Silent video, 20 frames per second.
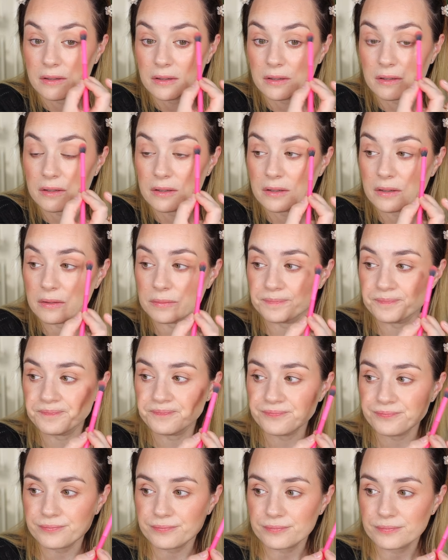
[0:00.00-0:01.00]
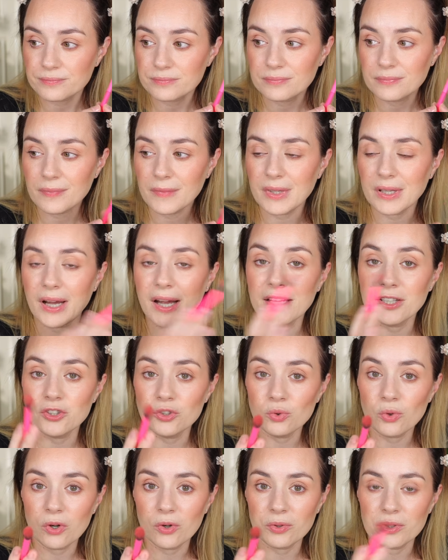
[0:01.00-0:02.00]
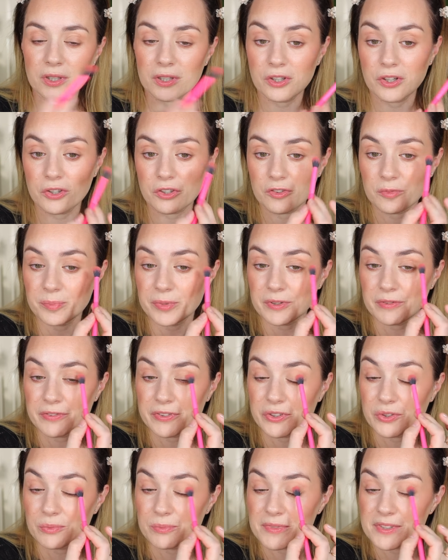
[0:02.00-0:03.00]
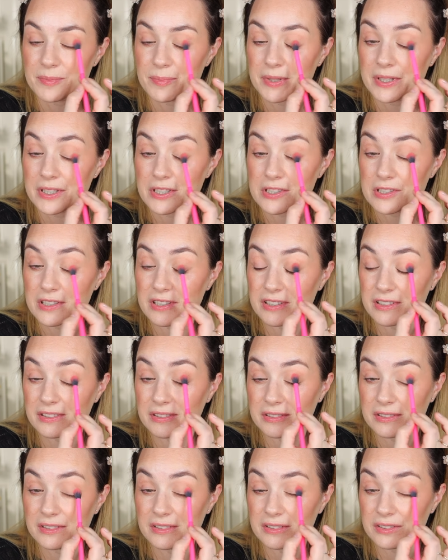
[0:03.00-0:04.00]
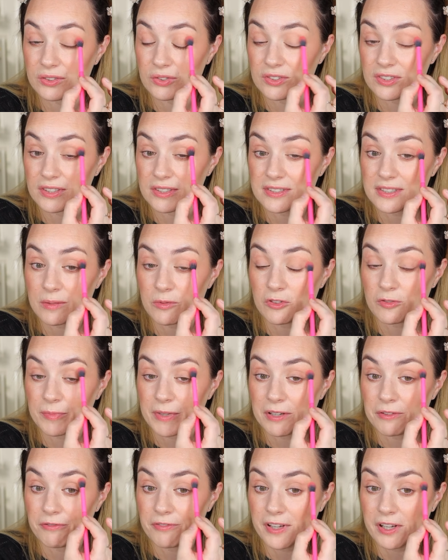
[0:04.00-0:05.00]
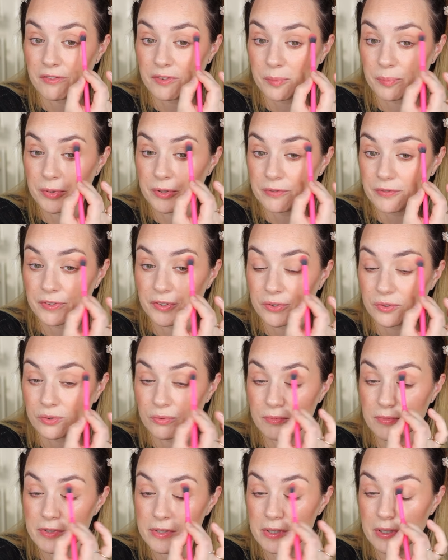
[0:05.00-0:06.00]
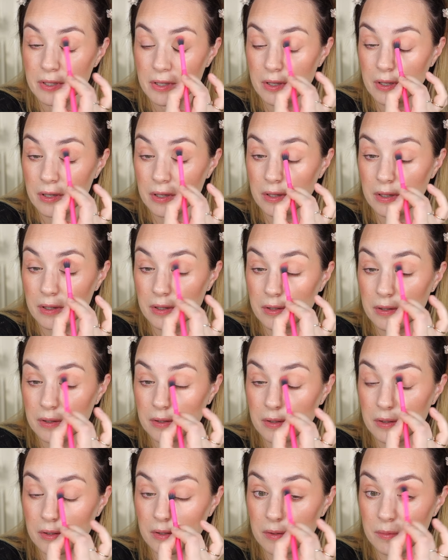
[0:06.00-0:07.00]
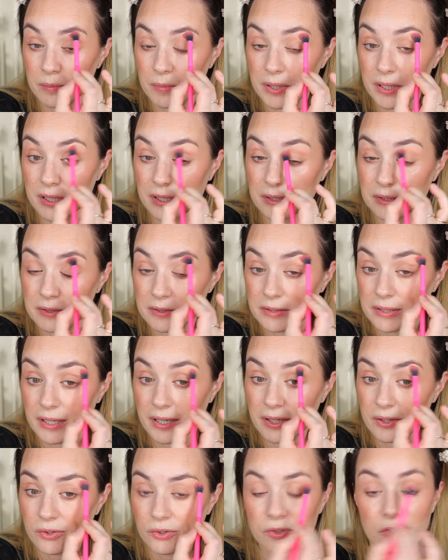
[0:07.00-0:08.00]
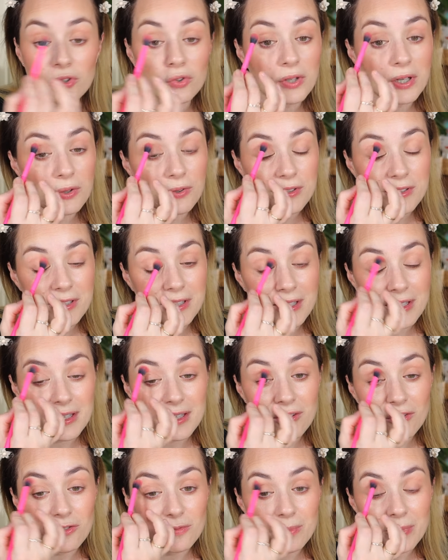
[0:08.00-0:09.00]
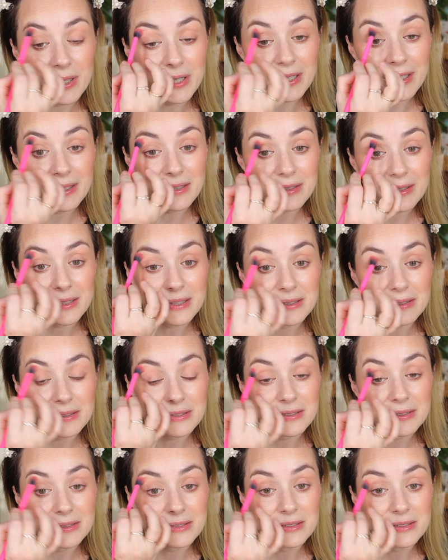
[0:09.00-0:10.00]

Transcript: Um, I do own a lot of perfumes by Chanel, those are some of my favorite perfumes. But I don't know, I was thinking of buying that.